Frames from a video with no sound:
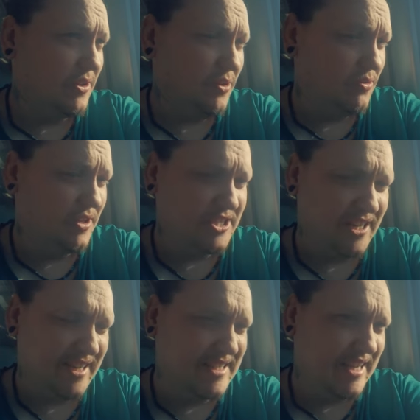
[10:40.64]
in all the
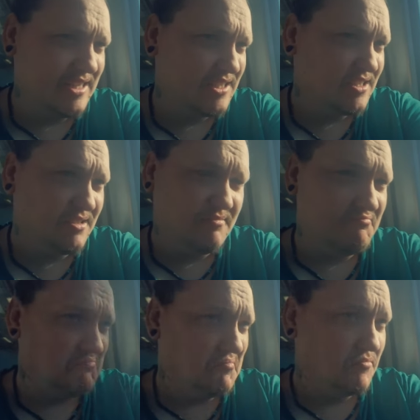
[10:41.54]
journey takes
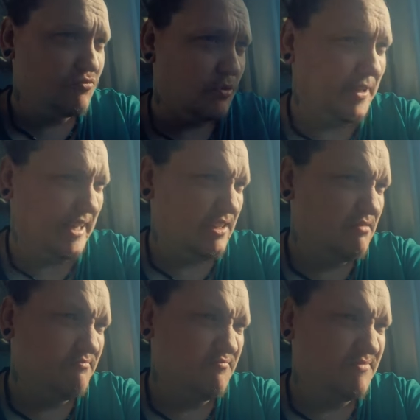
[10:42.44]
probably
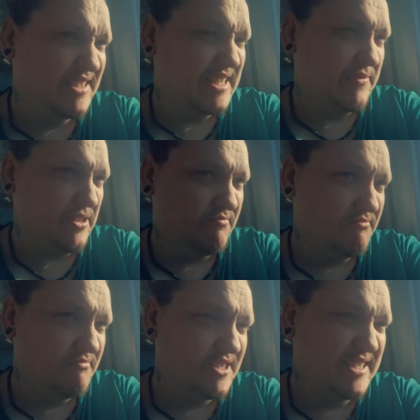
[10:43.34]
7
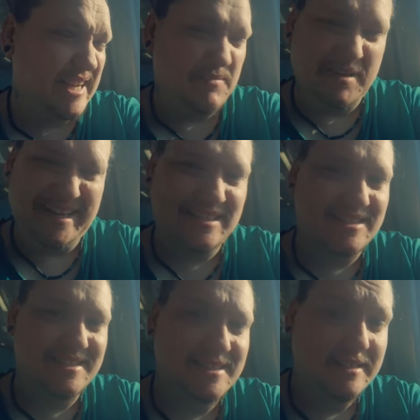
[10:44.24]
to 10
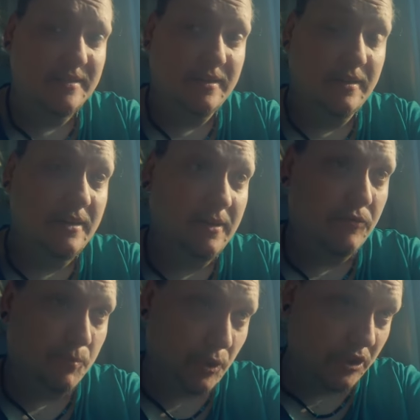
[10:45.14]
minutes
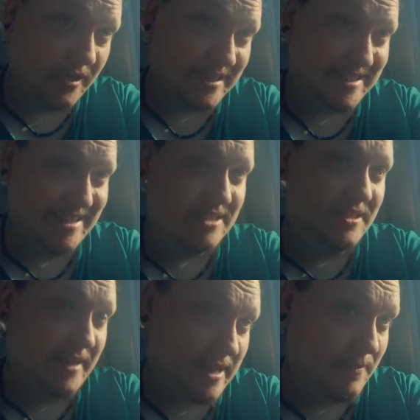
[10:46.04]
from Podgorica
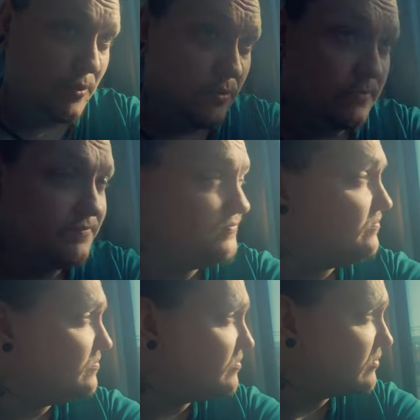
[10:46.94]
to the airport.
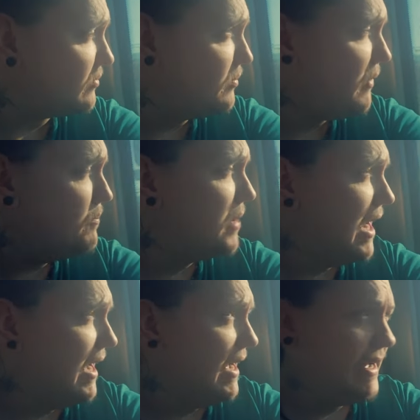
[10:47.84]
But
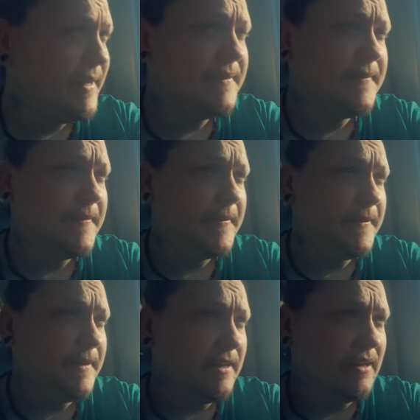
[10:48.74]

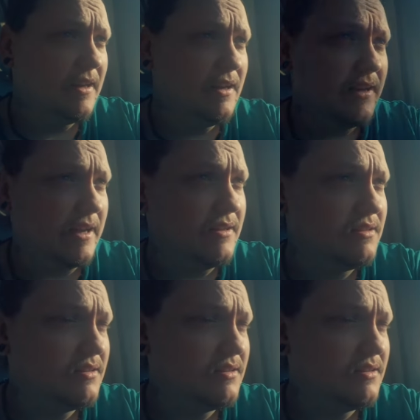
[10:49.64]
yeah,